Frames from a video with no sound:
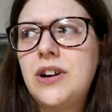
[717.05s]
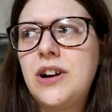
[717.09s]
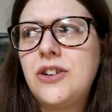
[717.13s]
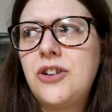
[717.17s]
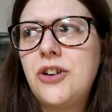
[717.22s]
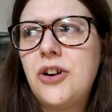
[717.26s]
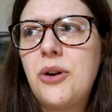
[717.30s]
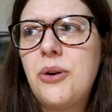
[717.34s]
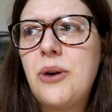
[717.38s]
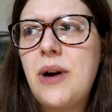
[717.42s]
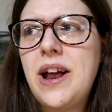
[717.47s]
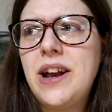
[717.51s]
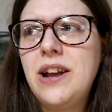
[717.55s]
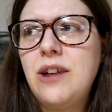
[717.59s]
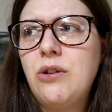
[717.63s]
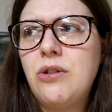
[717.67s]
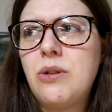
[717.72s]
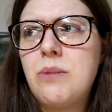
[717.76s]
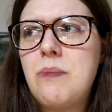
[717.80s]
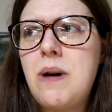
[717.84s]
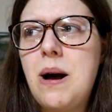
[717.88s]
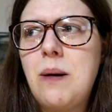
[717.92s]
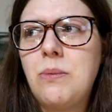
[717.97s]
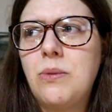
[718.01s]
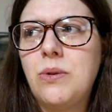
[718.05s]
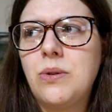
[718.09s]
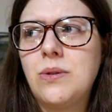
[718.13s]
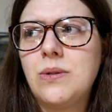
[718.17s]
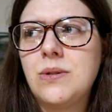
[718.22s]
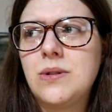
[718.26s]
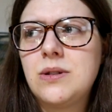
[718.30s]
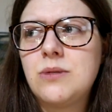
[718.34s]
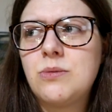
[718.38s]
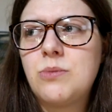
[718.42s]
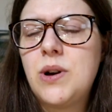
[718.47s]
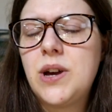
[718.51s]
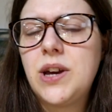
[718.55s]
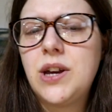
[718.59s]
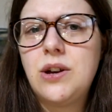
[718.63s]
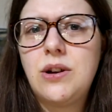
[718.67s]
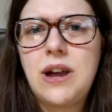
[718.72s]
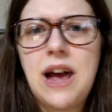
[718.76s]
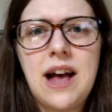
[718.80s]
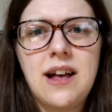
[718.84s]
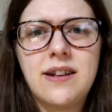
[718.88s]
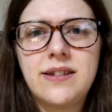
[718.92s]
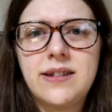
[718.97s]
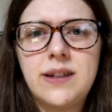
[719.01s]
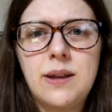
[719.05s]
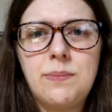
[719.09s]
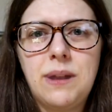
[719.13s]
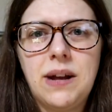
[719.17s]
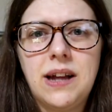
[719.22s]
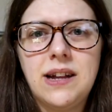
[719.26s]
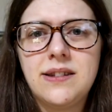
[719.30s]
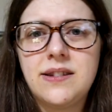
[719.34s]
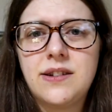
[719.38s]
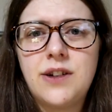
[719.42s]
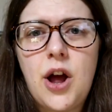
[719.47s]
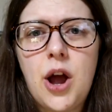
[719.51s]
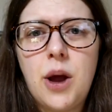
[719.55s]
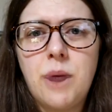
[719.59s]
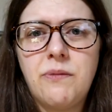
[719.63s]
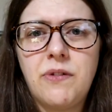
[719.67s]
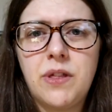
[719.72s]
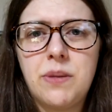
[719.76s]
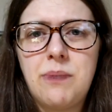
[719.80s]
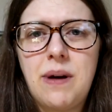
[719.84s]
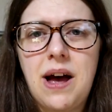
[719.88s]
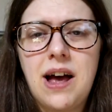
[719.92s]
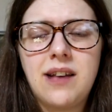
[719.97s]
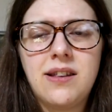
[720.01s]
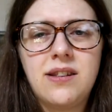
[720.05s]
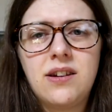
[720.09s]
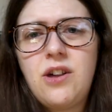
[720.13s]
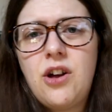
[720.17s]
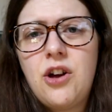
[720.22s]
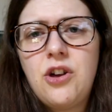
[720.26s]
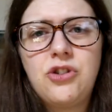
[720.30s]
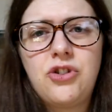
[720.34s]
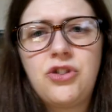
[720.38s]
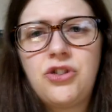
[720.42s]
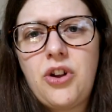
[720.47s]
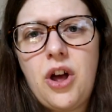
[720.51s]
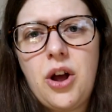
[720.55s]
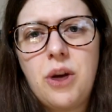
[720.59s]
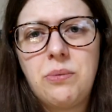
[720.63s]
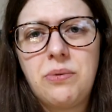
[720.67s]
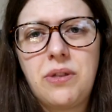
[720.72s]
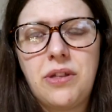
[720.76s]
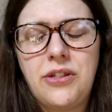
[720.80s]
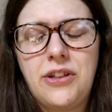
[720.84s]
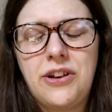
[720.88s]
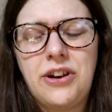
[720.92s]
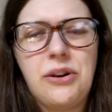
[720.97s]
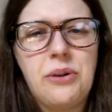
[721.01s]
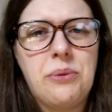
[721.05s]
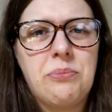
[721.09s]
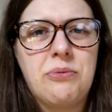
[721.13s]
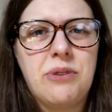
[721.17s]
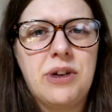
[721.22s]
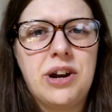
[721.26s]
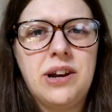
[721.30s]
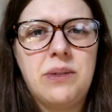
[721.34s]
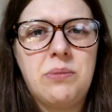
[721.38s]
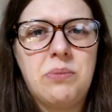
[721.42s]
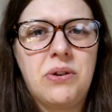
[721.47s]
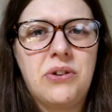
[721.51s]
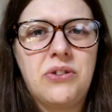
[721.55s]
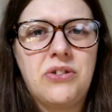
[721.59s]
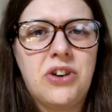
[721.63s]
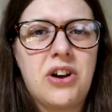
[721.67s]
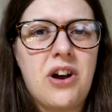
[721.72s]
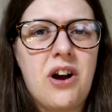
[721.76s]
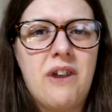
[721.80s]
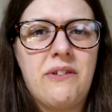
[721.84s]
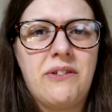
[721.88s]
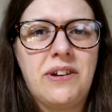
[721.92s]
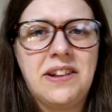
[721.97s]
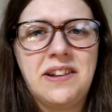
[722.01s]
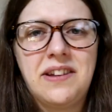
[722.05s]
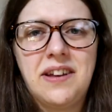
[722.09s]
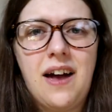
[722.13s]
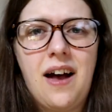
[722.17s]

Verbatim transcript: I don't know, any other mammals where you get siblings and hope for the best and just hope that they don't breed because you can't really